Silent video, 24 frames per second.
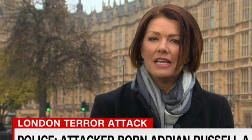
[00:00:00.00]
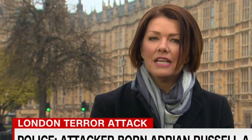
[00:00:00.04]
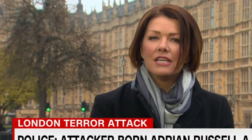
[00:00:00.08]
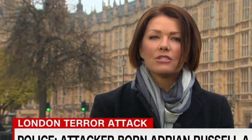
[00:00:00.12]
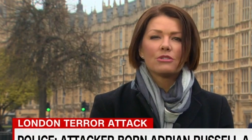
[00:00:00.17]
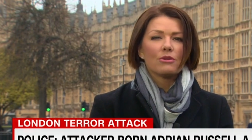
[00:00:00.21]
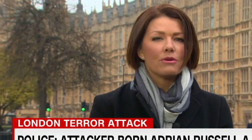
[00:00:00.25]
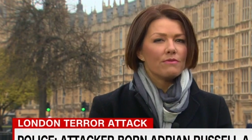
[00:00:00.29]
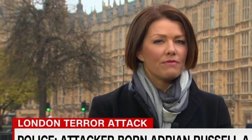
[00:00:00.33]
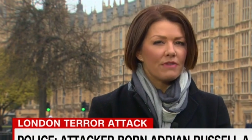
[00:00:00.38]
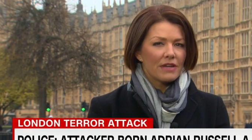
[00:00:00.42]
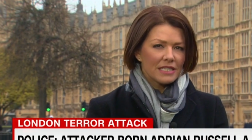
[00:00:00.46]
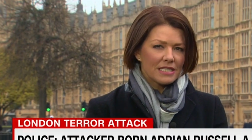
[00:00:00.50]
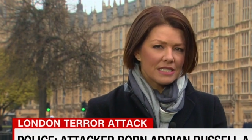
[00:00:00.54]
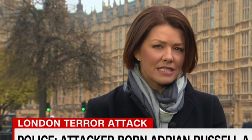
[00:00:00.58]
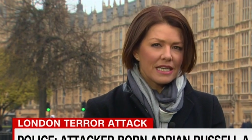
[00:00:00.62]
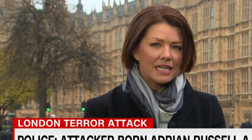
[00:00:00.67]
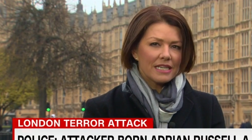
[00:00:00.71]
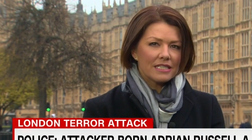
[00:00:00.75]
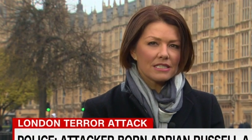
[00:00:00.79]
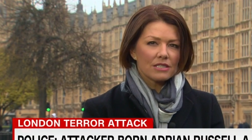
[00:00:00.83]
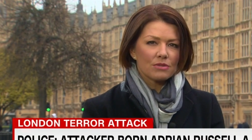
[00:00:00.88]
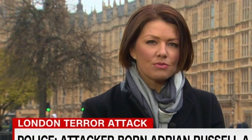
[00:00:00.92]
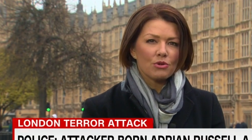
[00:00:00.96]
So
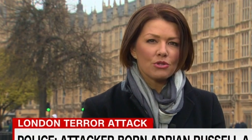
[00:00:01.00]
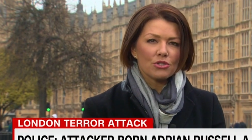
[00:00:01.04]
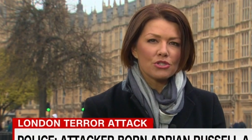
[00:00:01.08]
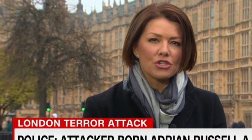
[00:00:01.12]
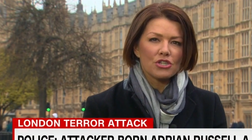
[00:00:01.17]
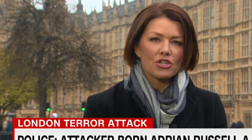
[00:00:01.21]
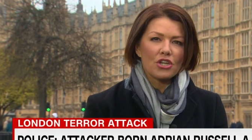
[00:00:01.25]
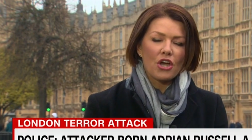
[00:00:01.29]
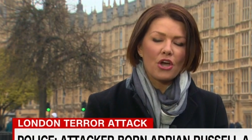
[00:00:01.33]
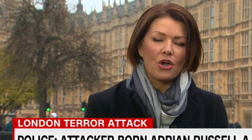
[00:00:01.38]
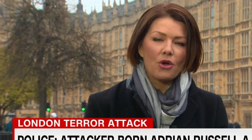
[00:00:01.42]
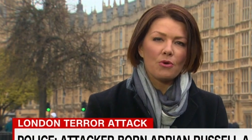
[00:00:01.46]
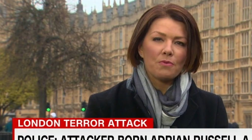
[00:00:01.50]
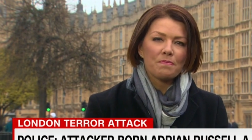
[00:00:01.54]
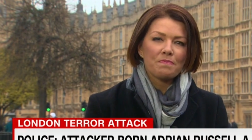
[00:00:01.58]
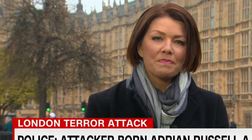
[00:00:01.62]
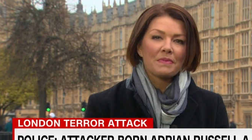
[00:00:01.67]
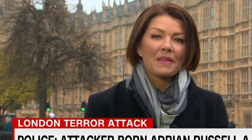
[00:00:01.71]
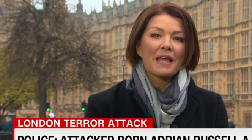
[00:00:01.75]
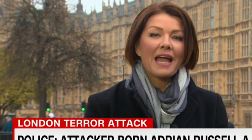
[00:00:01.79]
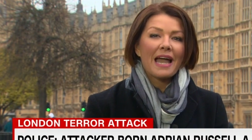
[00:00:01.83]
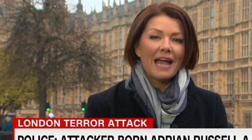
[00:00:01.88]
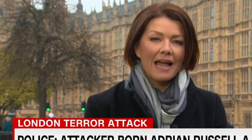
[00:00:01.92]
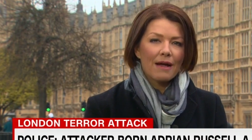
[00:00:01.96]
investigators want to know
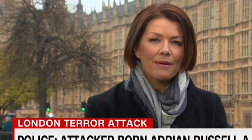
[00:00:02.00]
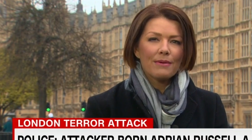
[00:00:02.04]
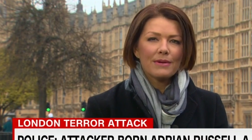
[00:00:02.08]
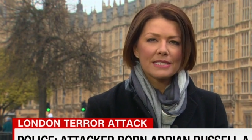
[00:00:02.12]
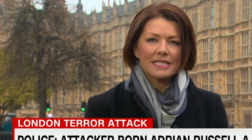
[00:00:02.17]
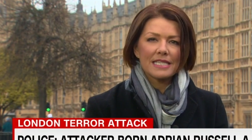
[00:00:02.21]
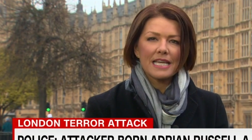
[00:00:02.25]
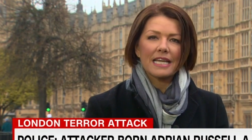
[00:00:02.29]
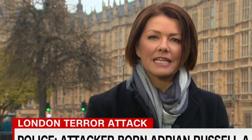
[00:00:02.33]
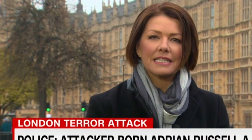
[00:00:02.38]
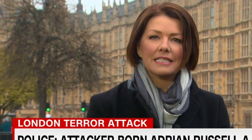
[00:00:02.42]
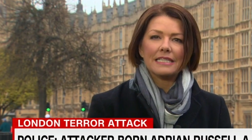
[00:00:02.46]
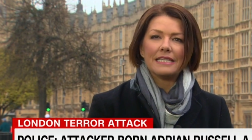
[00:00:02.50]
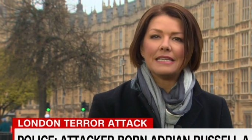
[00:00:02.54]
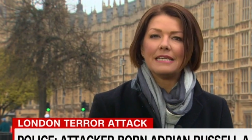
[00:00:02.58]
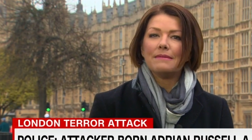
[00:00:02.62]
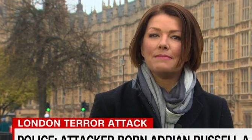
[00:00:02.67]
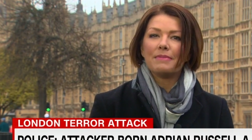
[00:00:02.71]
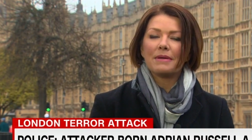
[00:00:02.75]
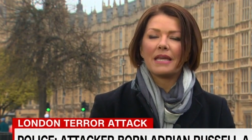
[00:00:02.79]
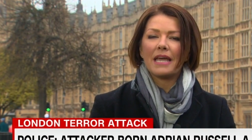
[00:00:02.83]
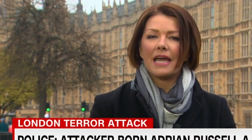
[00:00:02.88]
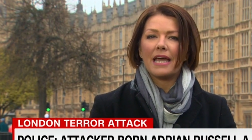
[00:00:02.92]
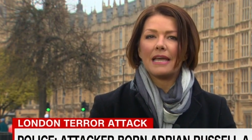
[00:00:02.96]
how exactly he
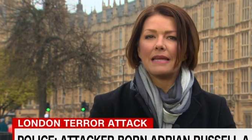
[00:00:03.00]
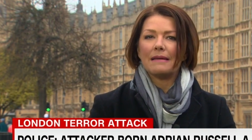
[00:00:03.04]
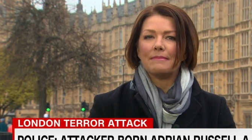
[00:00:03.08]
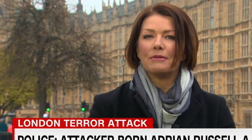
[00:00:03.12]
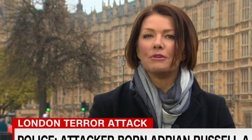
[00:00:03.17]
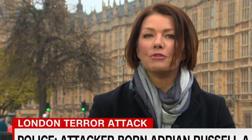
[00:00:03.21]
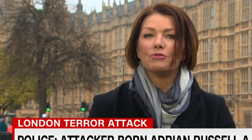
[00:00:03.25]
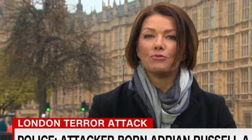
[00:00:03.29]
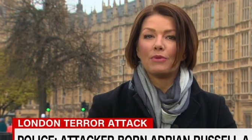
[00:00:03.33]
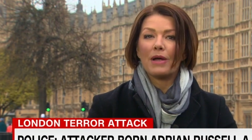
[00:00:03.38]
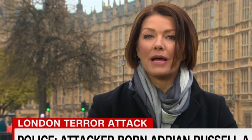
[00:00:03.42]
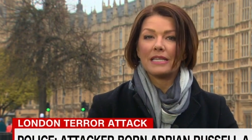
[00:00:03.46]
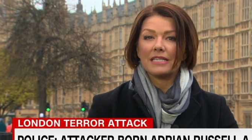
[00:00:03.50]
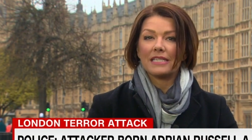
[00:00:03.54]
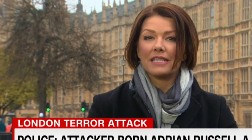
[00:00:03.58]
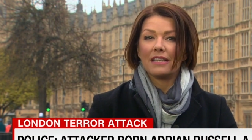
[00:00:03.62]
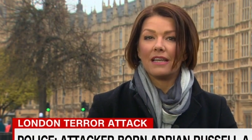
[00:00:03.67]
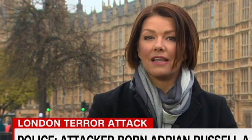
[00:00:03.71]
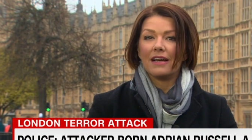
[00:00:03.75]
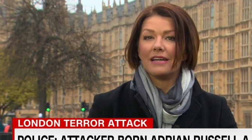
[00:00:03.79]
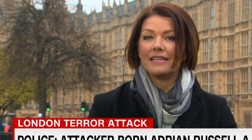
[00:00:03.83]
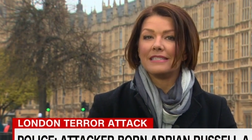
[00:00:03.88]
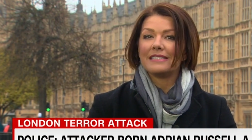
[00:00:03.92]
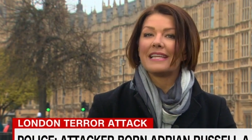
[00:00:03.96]
became
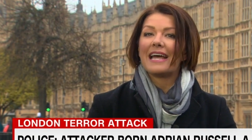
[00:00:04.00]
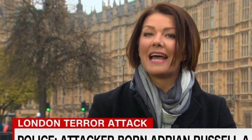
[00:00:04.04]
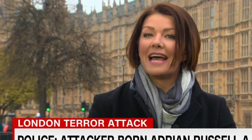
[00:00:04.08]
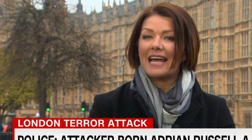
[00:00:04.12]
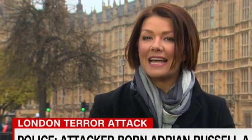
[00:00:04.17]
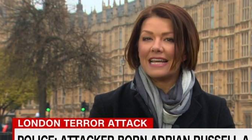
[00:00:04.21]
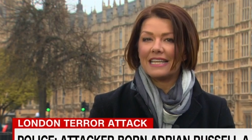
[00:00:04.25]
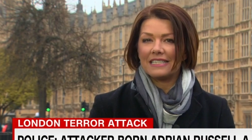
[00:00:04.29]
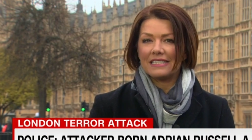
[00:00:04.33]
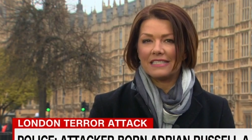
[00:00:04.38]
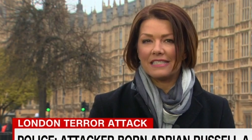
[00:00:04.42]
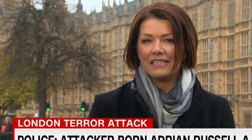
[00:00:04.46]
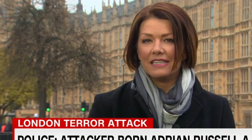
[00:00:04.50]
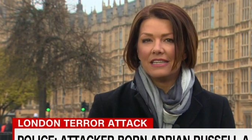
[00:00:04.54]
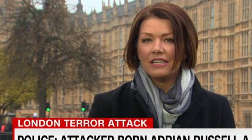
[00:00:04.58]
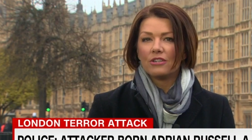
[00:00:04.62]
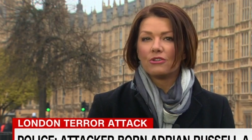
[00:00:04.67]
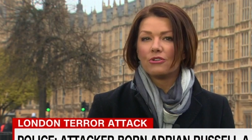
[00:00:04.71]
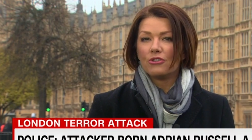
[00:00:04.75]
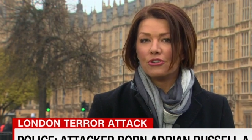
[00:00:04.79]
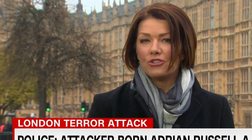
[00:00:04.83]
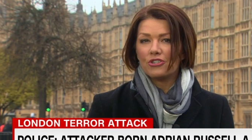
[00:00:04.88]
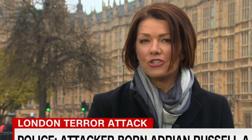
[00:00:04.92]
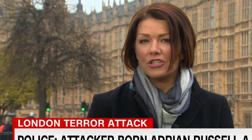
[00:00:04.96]
radicalised and,
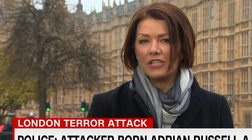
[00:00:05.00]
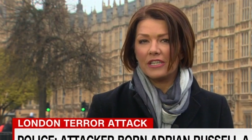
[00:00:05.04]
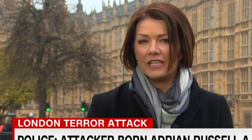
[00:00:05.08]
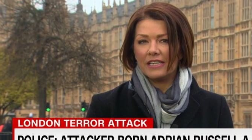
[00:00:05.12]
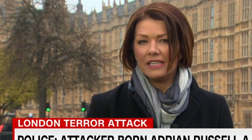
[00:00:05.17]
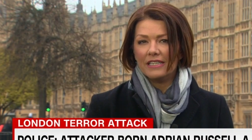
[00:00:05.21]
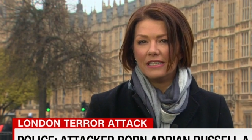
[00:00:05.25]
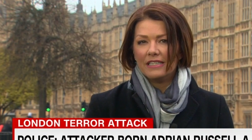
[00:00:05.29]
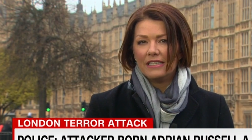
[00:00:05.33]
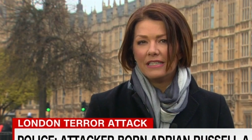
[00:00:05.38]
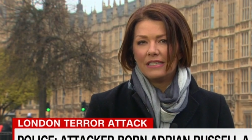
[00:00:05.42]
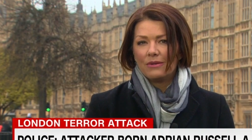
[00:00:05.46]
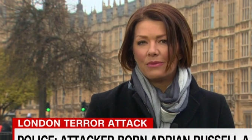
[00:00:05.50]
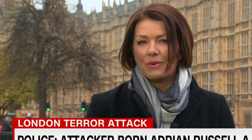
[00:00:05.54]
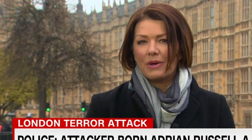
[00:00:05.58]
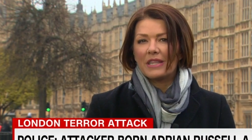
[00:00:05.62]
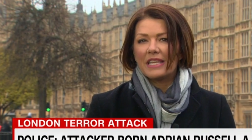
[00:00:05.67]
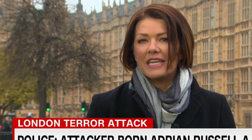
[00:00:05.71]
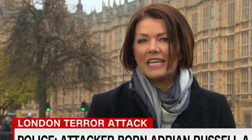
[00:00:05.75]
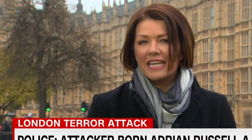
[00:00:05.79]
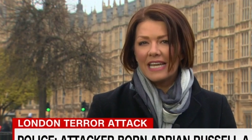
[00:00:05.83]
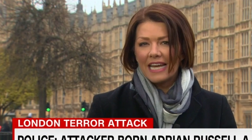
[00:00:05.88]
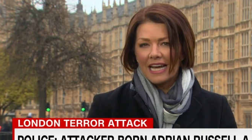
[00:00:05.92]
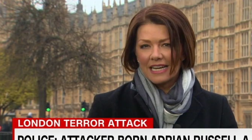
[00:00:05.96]
crucially, whether
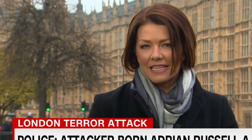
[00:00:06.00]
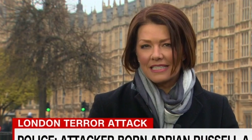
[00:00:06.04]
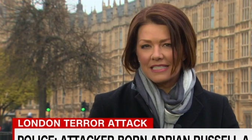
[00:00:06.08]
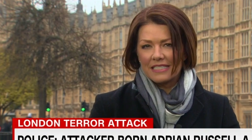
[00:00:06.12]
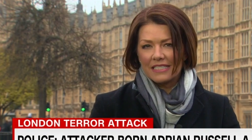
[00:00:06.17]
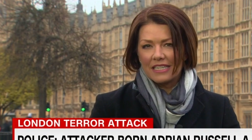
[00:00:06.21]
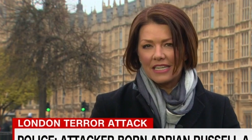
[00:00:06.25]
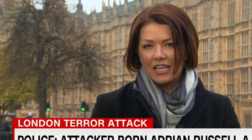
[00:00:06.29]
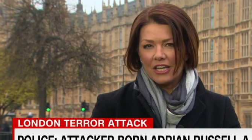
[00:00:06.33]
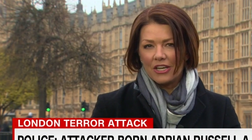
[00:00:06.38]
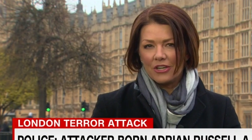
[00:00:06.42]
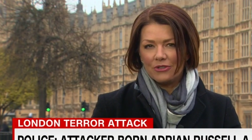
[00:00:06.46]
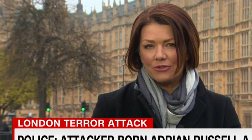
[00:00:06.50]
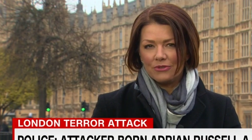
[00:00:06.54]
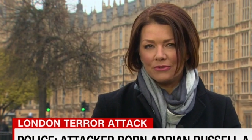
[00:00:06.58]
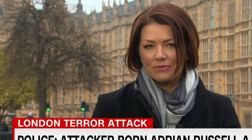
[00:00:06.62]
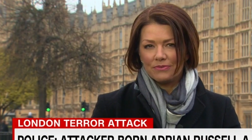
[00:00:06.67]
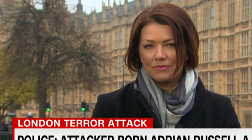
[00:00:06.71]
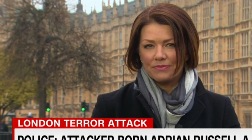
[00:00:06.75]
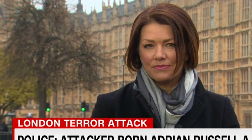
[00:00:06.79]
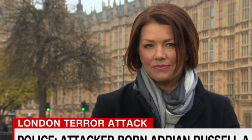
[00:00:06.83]
he acted alone.